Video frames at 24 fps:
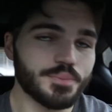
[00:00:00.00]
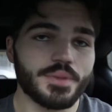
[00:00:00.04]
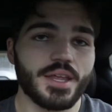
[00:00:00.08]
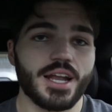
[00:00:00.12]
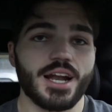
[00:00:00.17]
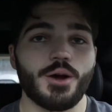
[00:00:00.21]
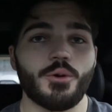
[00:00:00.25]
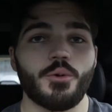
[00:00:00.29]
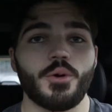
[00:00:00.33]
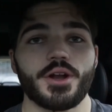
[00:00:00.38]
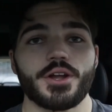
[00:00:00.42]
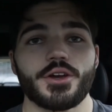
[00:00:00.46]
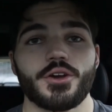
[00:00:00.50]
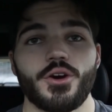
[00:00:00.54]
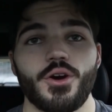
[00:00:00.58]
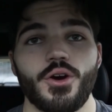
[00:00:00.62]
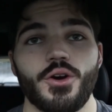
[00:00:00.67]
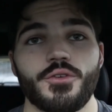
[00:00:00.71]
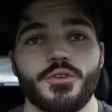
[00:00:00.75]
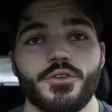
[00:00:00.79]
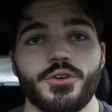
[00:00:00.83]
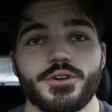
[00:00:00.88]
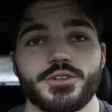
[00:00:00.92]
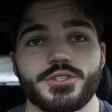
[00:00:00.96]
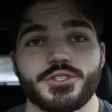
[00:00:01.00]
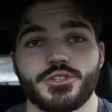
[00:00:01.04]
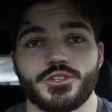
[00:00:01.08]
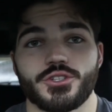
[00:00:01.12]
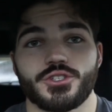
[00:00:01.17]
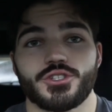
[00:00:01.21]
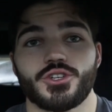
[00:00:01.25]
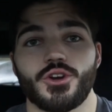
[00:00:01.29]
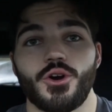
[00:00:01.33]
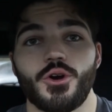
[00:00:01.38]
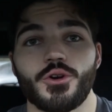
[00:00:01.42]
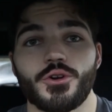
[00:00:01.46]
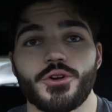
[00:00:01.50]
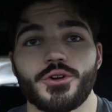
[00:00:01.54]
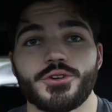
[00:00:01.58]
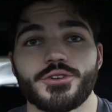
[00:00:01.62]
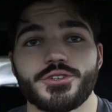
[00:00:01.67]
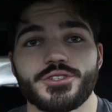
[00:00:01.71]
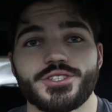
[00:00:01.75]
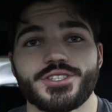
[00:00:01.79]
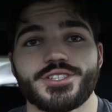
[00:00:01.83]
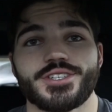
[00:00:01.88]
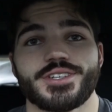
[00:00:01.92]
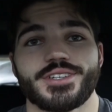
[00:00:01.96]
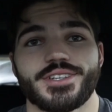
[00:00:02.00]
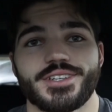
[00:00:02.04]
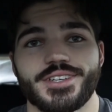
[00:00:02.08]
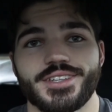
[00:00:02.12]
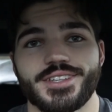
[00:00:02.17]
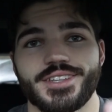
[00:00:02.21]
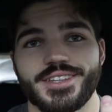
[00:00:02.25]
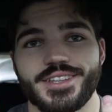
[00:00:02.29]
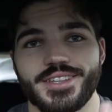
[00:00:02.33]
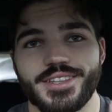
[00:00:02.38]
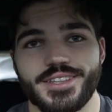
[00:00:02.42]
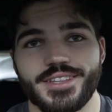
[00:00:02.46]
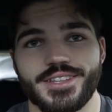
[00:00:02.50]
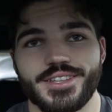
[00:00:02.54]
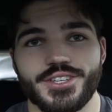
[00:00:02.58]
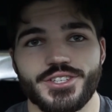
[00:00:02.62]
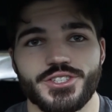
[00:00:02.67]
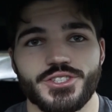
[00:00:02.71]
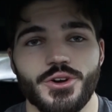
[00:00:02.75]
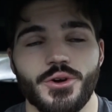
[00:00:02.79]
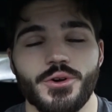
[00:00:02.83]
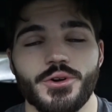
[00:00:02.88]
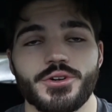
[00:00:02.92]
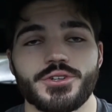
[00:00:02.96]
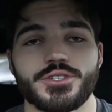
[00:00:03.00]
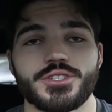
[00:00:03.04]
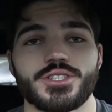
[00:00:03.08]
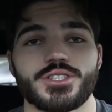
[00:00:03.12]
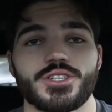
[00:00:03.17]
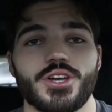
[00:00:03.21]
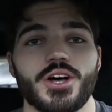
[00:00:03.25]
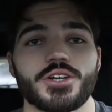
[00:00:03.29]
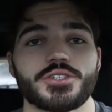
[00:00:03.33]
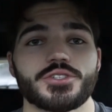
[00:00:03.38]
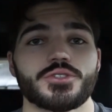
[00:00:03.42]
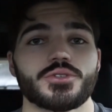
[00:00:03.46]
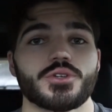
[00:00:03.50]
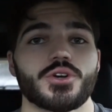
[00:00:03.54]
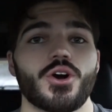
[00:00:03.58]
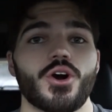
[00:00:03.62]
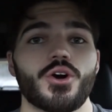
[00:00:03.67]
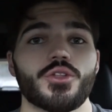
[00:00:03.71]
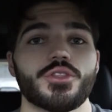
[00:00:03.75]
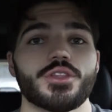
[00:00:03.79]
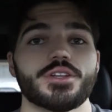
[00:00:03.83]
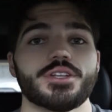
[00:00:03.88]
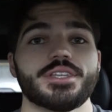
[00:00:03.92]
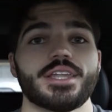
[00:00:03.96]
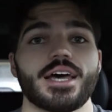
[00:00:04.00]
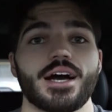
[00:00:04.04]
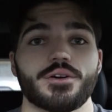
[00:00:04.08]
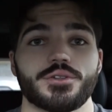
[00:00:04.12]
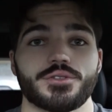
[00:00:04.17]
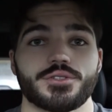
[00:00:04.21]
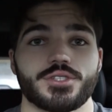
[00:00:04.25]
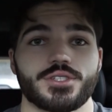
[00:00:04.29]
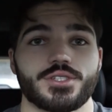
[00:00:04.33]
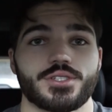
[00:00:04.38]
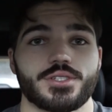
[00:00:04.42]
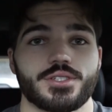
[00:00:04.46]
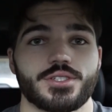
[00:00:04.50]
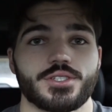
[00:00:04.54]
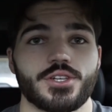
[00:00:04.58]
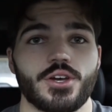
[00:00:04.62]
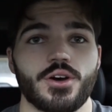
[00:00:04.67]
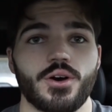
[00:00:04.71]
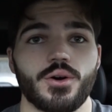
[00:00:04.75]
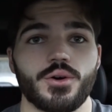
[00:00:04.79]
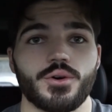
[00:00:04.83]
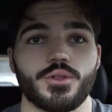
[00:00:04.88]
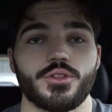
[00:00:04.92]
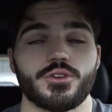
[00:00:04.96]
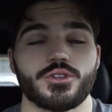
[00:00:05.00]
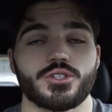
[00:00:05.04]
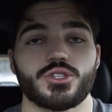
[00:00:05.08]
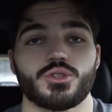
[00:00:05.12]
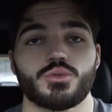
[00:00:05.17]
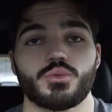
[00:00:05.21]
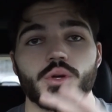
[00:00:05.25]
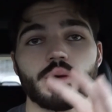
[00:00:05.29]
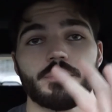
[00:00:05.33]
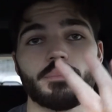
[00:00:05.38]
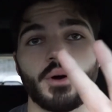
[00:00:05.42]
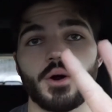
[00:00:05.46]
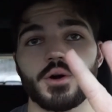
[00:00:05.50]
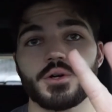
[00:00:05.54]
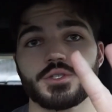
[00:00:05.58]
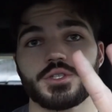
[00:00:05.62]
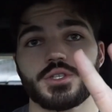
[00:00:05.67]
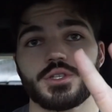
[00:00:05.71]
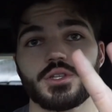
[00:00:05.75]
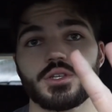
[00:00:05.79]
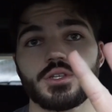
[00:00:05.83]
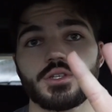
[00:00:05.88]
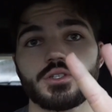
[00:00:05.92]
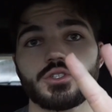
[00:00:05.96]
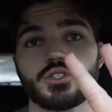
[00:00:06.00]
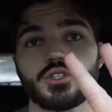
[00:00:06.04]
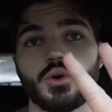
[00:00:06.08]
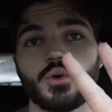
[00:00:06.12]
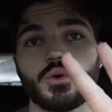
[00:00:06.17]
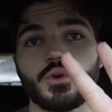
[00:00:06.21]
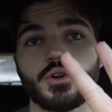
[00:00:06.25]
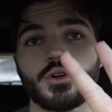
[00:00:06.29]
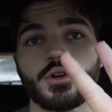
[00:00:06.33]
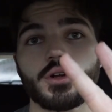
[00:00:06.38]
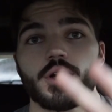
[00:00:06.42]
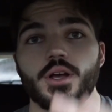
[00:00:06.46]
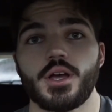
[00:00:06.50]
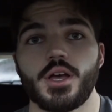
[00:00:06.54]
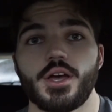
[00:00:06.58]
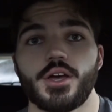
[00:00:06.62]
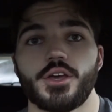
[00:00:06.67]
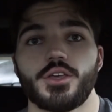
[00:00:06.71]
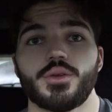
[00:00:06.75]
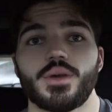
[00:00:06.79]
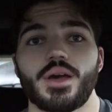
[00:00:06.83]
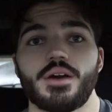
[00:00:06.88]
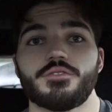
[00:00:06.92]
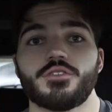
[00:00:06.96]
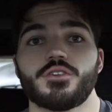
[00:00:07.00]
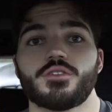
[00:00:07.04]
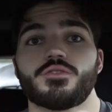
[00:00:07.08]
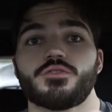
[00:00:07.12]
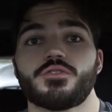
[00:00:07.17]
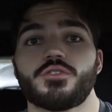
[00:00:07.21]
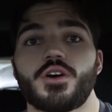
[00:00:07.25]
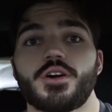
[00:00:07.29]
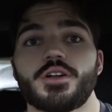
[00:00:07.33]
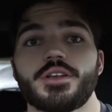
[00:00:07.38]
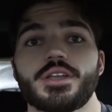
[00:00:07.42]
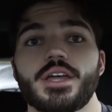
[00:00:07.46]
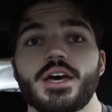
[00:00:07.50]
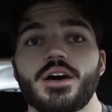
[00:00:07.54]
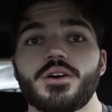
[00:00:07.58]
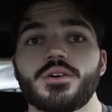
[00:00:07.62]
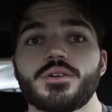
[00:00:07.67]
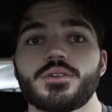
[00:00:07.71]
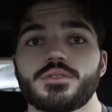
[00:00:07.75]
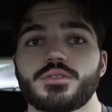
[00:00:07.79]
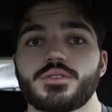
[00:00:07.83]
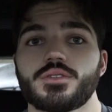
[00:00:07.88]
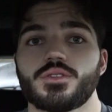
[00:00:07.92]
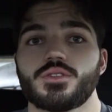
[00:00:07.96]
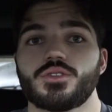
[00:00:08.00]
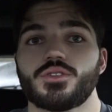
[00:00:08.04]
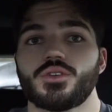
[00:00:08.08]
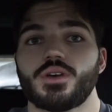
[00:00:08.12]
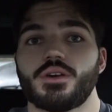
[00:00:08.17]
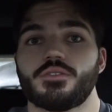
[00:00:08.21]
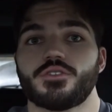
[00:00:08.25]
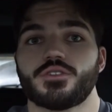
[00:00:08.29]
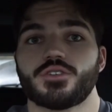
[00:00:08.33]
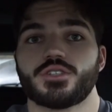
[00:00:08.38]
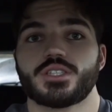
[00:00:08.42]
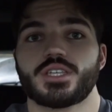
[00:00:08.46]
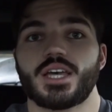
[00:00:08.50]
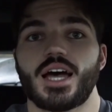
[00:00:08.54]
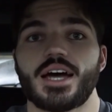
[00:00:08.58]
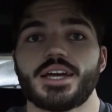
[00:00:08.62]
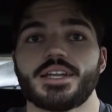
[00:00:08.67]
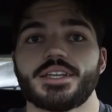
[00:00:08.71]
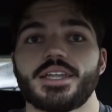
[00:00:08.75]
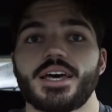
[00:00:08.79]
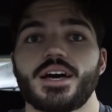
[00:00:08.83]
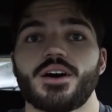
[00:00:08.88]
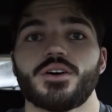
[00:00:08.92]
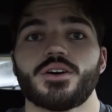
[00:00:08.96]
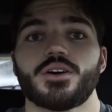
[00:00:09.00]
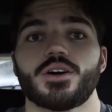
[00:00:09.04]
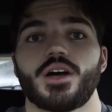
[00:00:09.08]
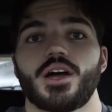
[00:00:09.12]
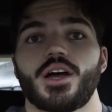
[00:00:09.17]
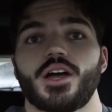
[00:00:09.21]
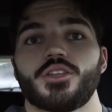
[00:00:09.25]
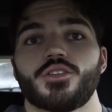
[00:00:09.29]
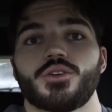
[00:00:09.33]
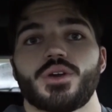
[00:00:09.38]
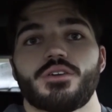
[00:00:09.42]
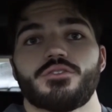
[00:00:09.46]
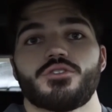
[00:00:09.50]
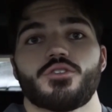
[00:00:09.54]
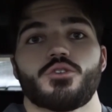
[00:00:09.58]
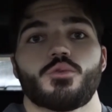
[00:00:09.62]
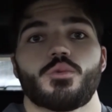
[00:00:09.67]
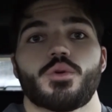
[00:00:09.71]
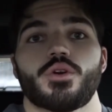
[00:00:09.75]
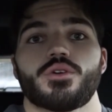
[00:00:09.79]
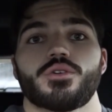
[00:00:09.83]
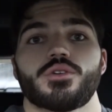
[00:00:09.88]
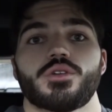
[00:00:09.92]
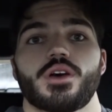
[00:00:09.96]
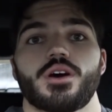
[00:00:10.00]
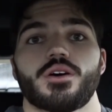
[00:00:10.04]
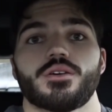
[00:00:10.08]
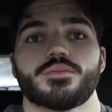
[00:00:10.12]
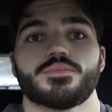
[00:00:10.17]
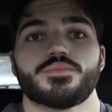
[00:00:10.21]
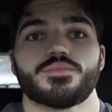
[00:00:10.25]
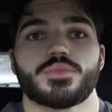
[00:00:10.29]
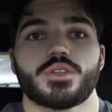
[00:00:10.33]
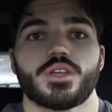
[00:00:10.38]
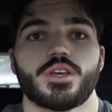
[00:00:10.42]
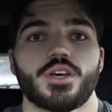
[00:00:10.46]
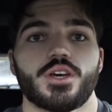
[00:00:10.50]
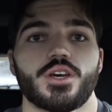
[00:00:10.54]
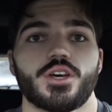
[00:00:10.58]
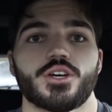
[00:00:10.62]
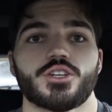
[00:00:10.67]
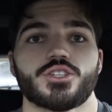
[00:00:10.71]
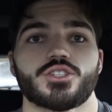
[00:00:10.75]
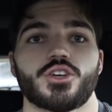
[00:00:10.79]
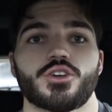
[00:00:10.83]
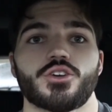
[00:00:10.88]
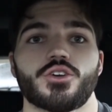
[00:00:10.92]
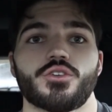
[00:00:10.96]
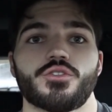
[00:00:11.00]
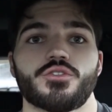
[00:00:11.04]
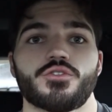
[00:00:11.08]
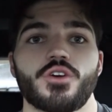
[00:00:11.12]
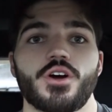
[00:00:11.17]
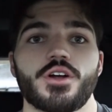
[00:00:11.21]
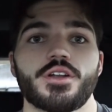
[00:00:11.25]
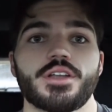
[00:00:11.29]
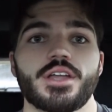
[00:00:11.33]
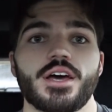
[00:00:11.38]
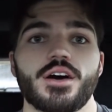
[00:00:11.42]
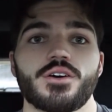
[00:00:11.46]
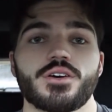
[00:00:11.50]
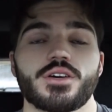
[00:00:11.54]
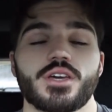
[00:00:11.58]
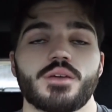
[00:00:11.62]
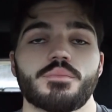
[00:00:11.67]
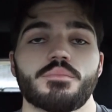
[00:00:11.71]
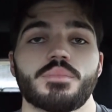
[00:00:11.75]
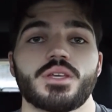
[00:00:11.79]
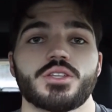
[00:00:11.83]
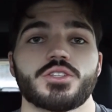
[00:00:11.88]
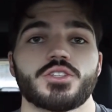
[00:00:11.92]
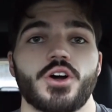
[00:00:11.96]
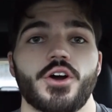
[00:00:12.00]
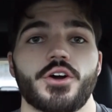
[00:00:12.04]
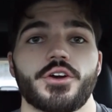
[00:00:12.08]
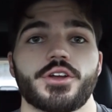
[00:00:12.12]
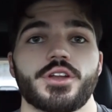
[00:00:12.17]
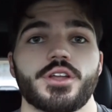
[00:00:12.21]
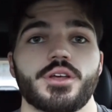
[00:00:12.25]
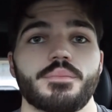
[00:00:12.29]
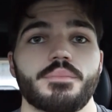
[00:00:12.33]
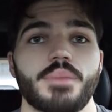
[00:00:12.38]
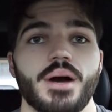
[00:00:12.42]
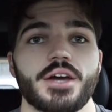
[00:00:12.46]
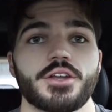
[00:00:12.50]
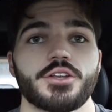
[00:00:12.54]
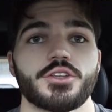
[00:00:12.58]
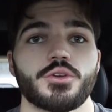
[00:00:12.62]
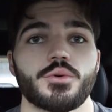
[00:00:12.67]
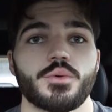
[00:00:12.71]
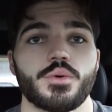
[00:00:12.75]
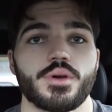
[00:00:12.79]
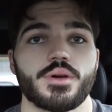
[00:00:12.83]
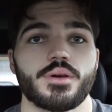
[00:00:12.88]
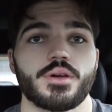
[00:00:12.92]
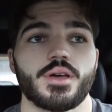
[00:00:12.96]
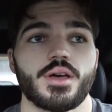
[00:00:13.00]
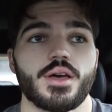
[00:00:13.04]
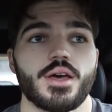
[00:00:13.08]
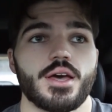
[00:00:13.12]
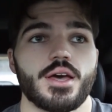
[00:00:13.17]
that I want to go over is your shoulders. The shoulders is also called the delts. So there's three parts of the shoulder. You have your front delt, you have your side delt, and you have your rear delt. So your front delt can be targeted by doing